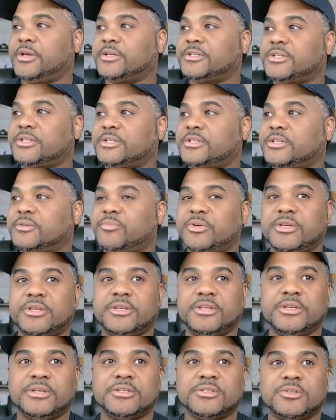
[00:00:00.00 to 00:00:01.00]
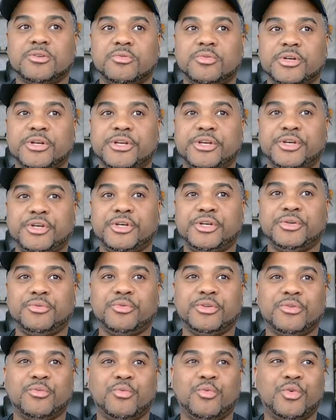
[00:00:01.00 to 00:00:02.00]
HTTPD. So we're good
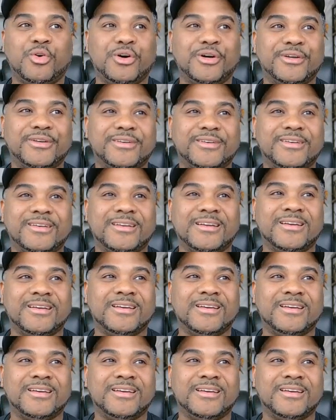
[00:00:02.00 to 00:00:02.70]
with one,